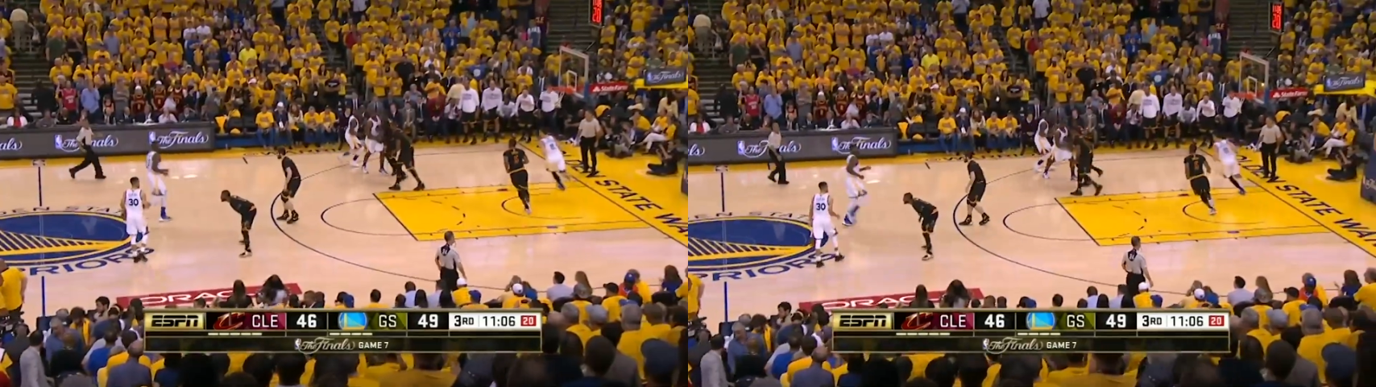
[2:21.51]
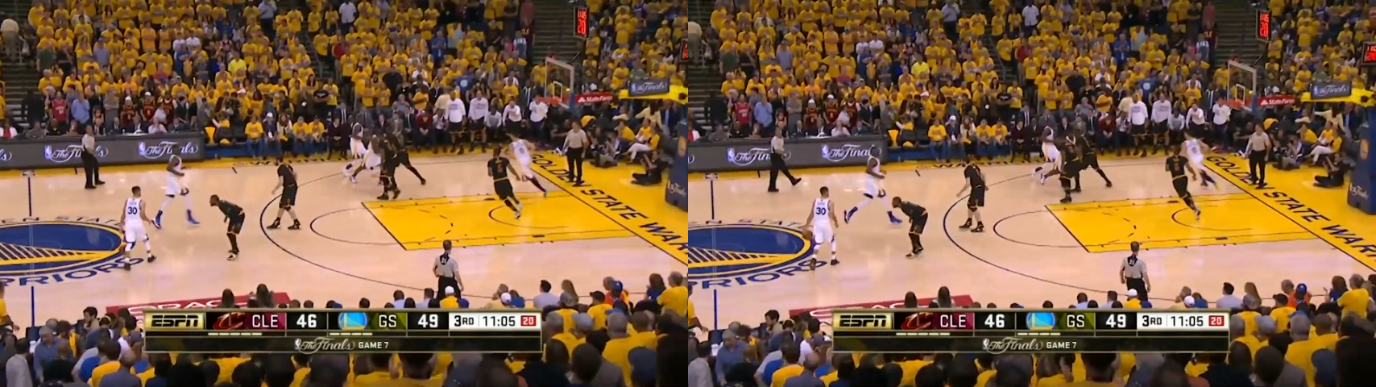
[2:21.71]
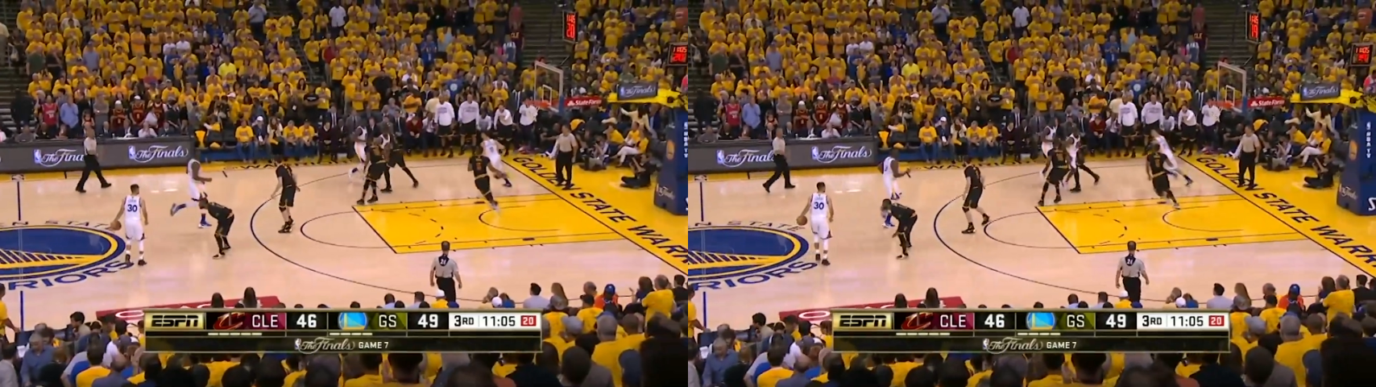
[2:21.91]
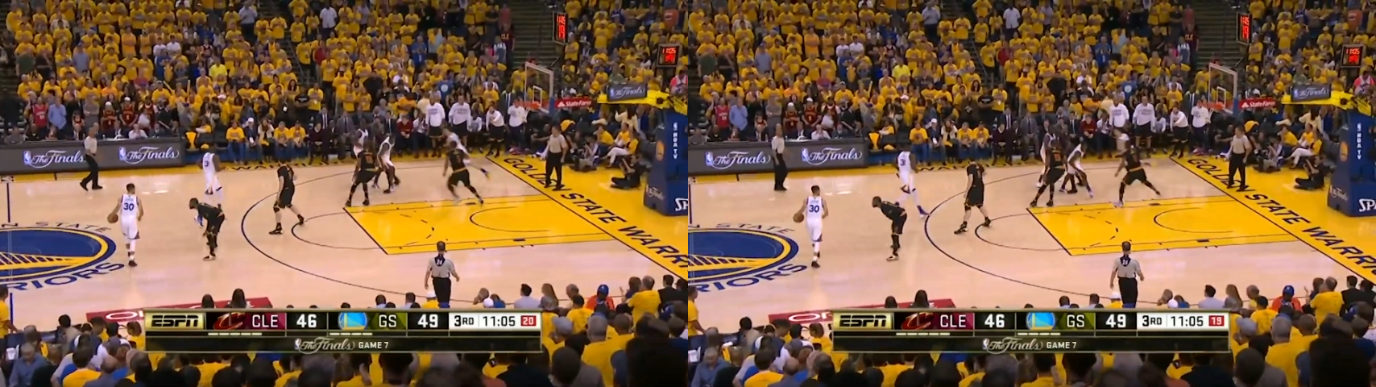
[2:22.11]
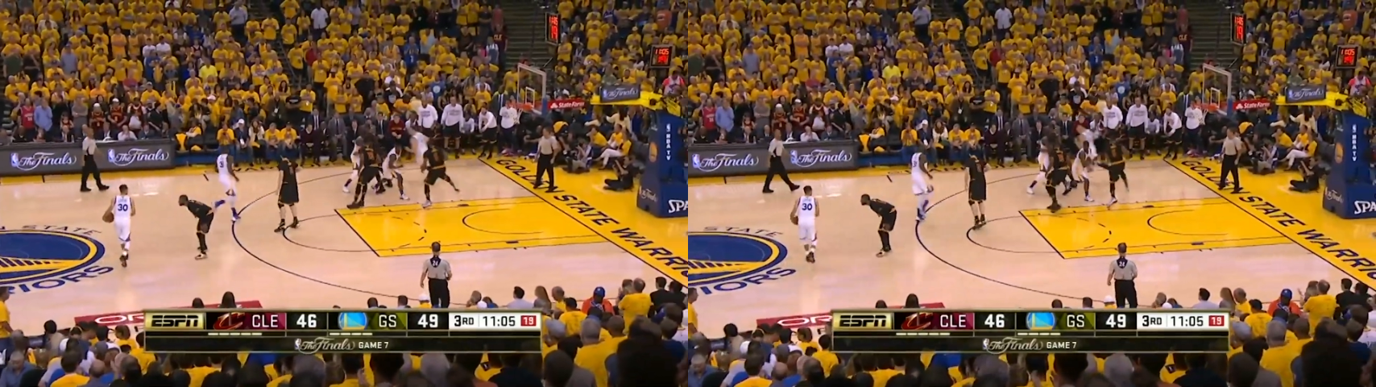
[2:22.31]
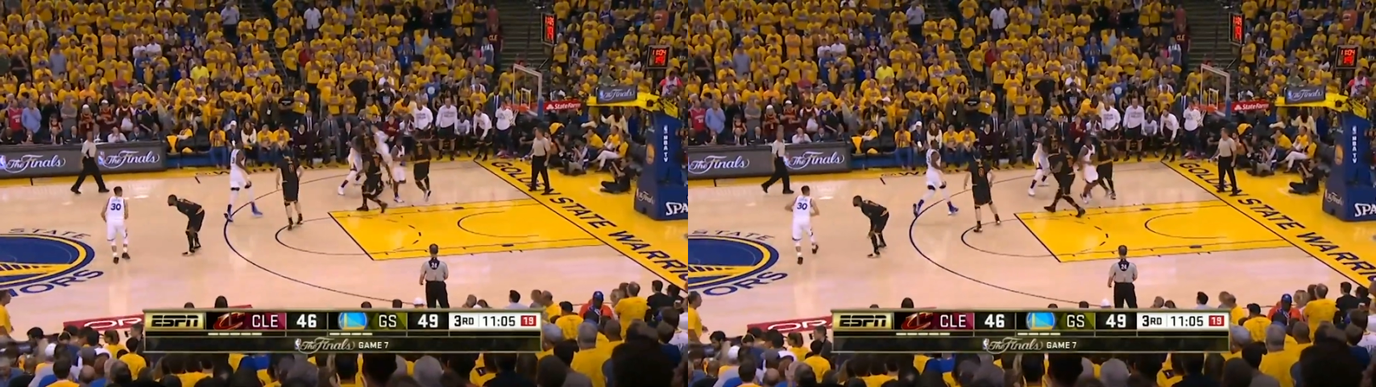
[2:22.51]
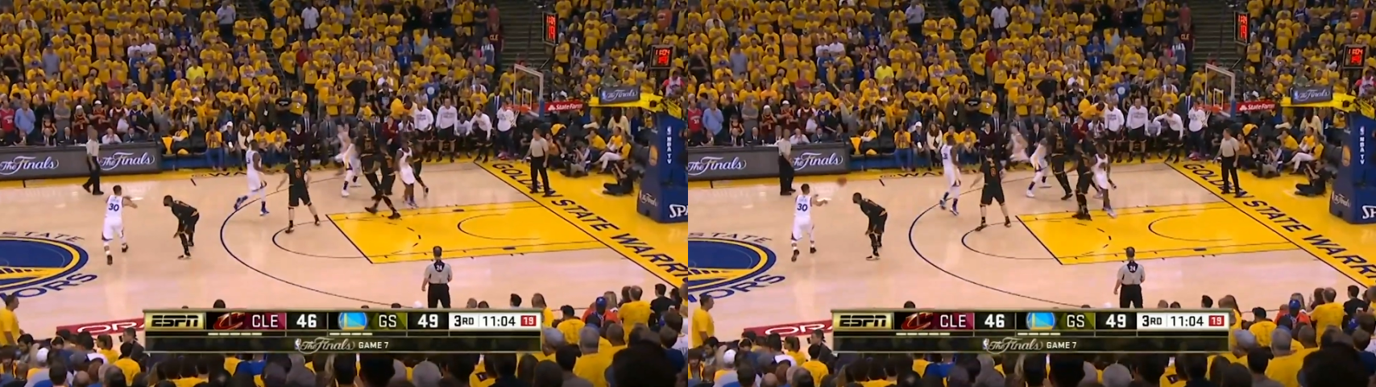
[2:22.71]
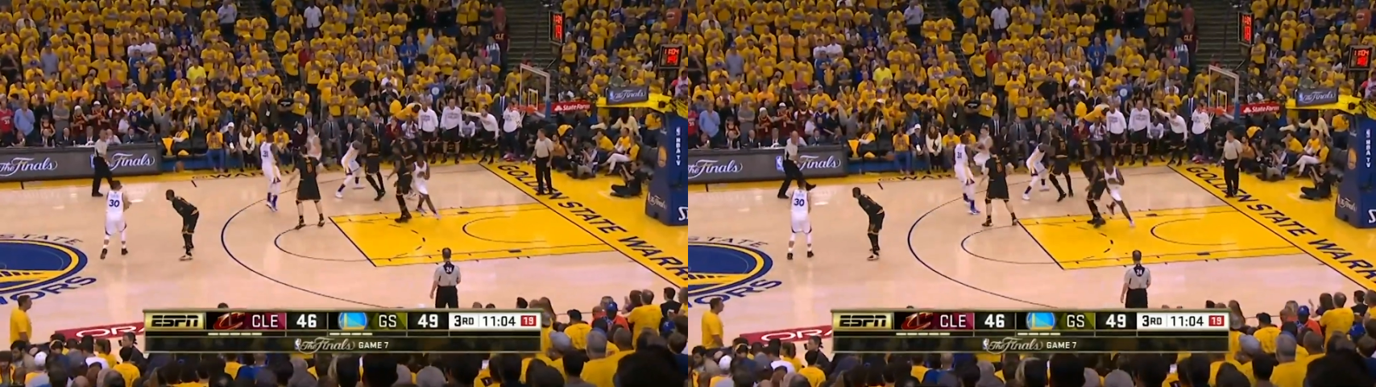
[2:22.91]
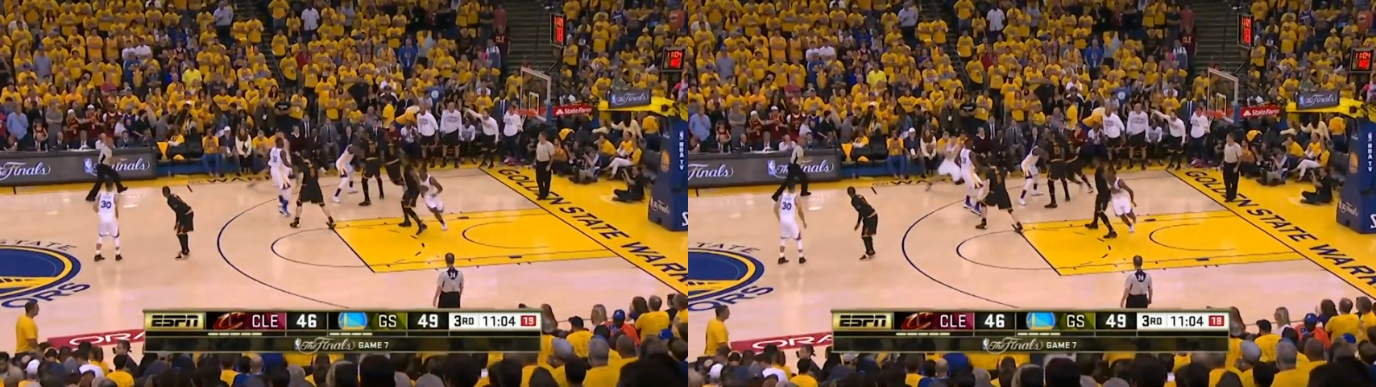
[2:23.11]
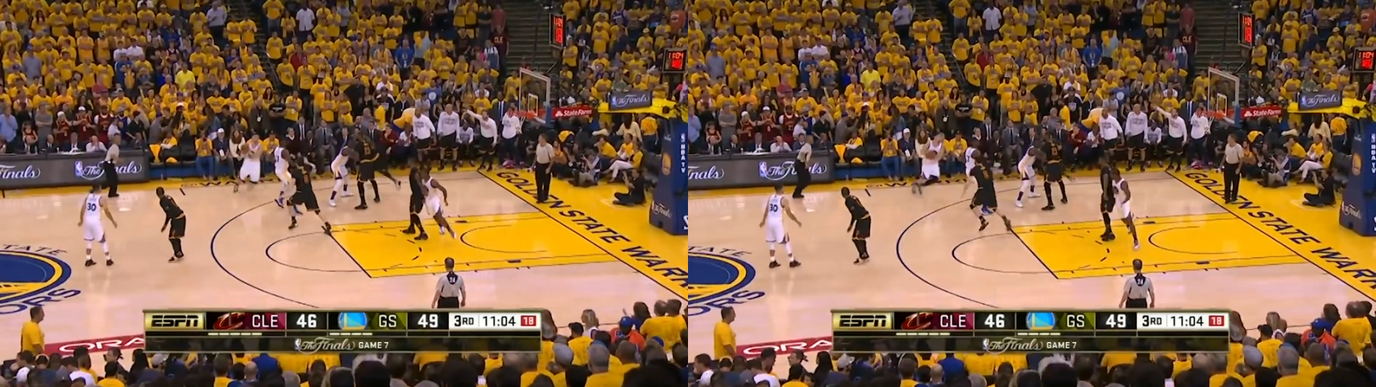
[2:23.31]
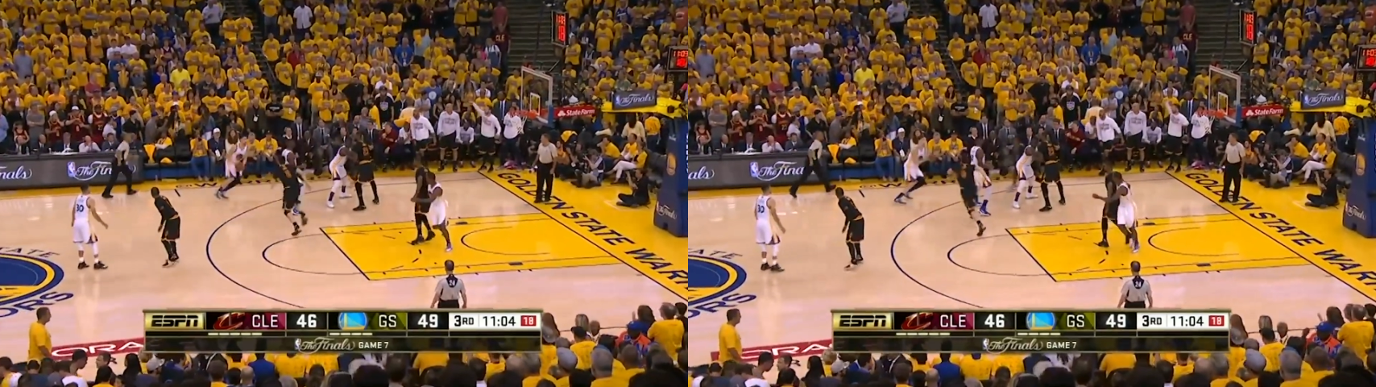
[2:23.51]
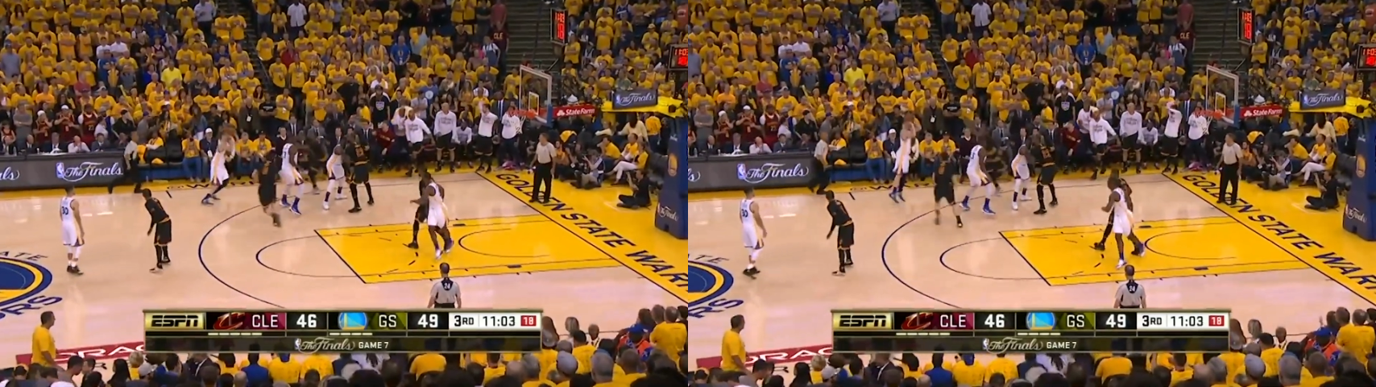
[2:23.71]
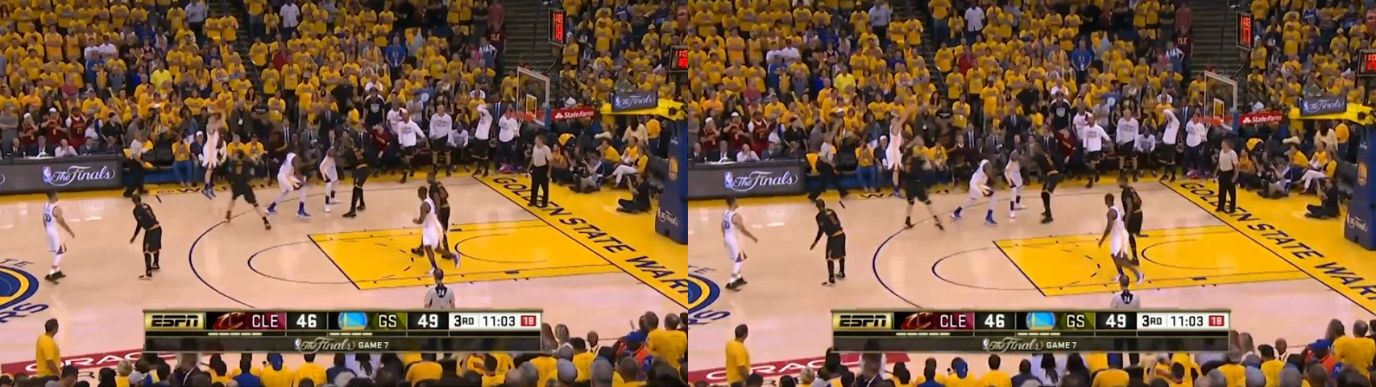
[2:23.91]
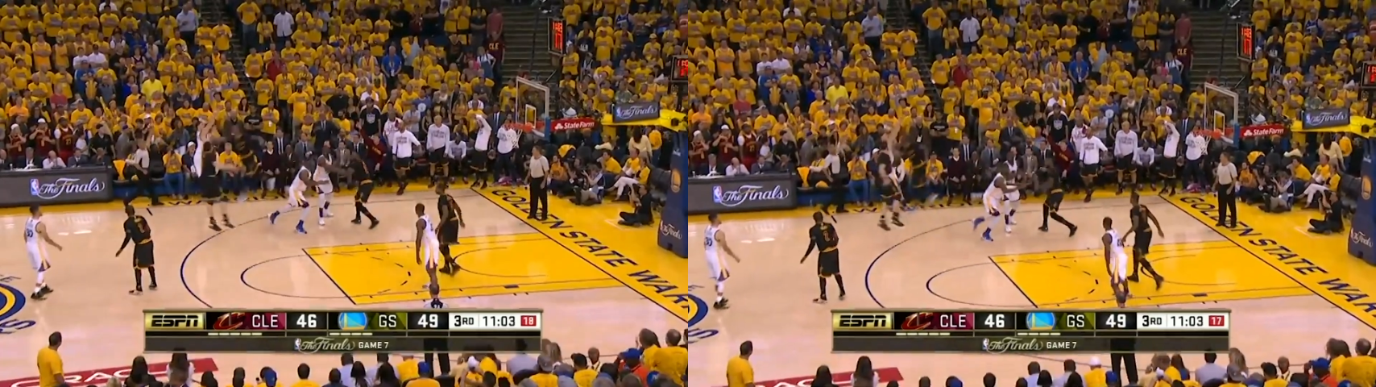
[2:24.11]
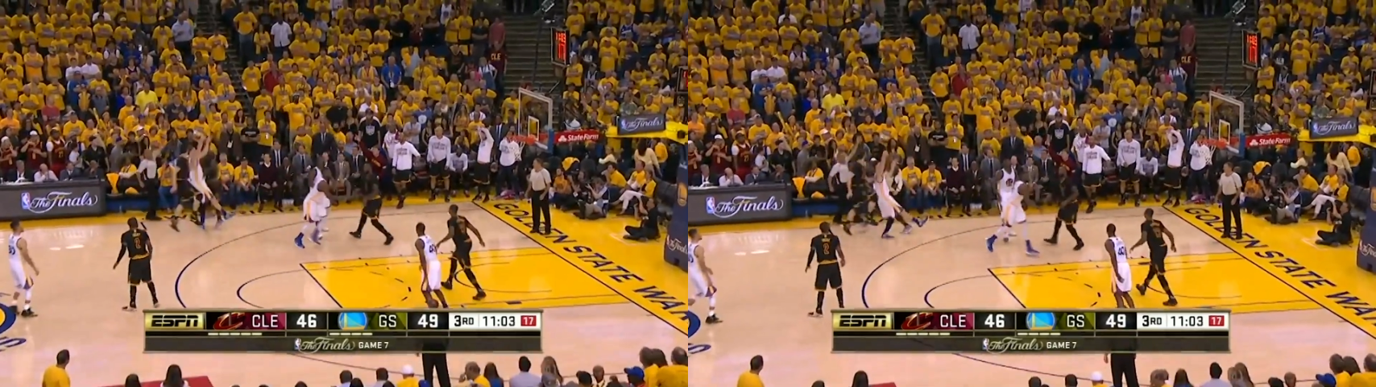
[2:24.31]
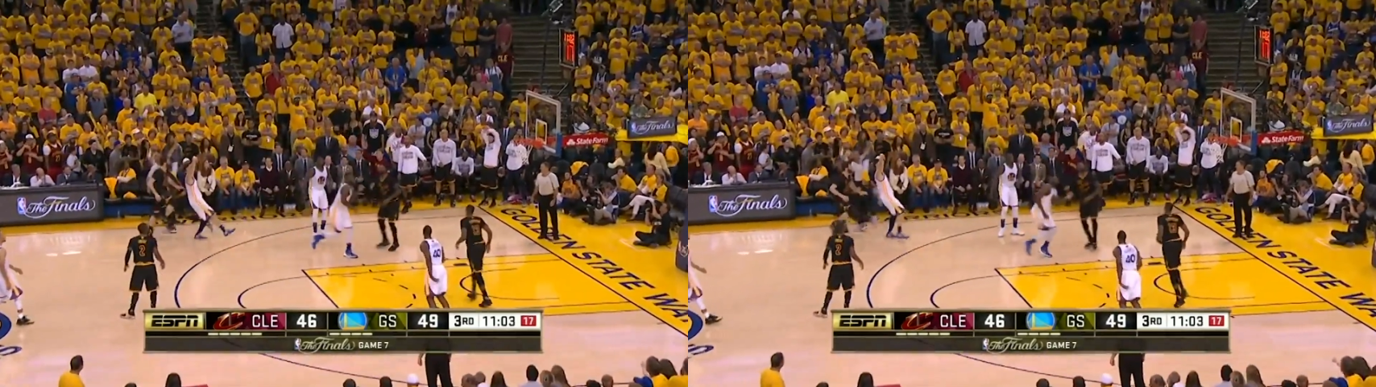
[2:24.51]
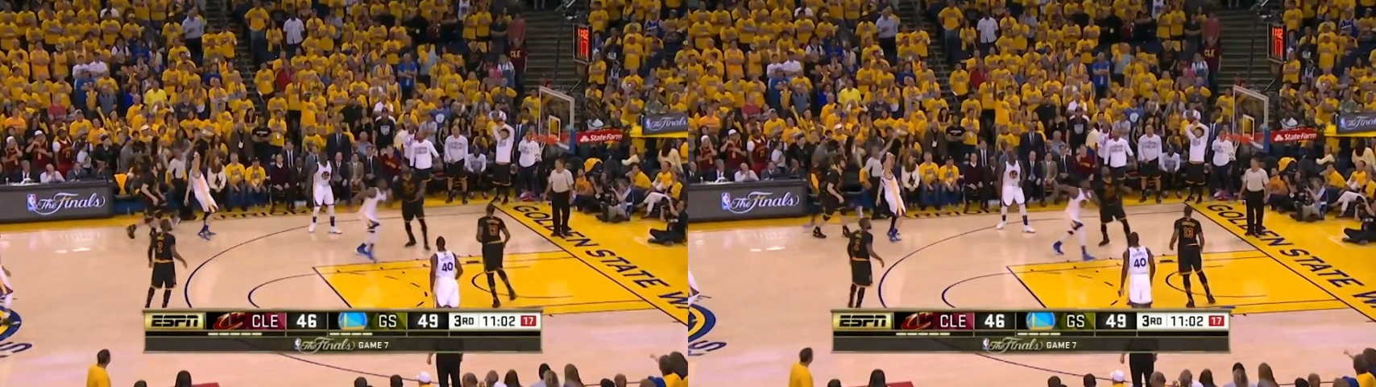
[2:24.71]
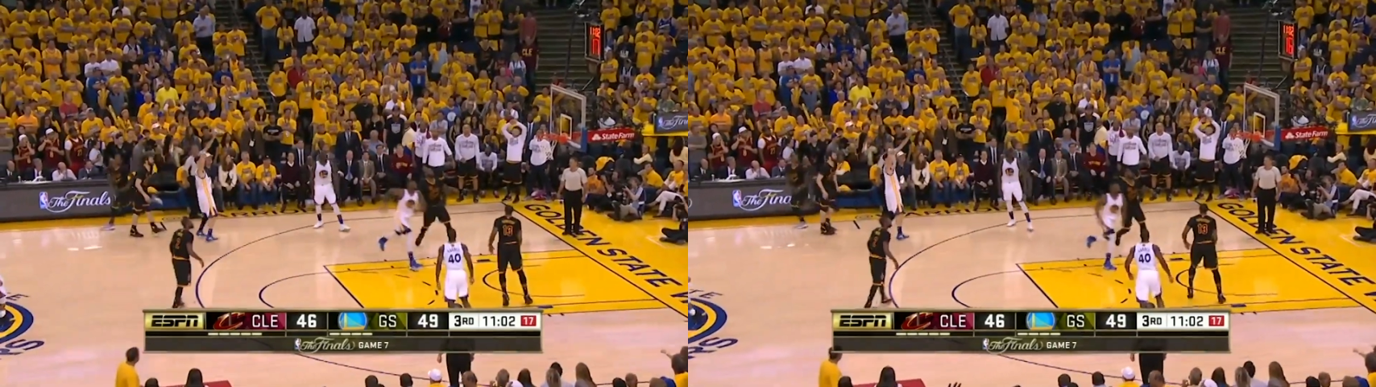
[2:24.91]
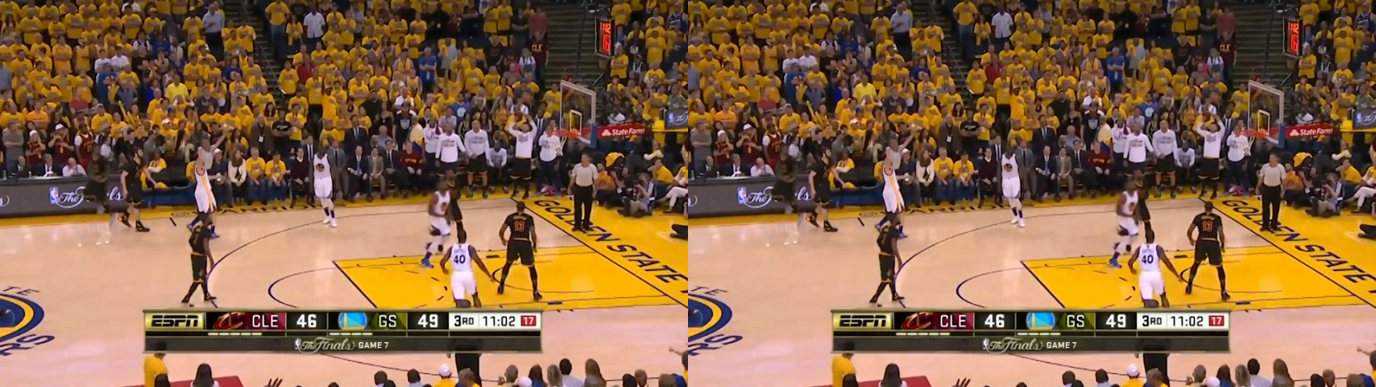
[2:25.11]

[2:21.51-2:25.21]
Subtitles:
Nobody's mouth can be seen.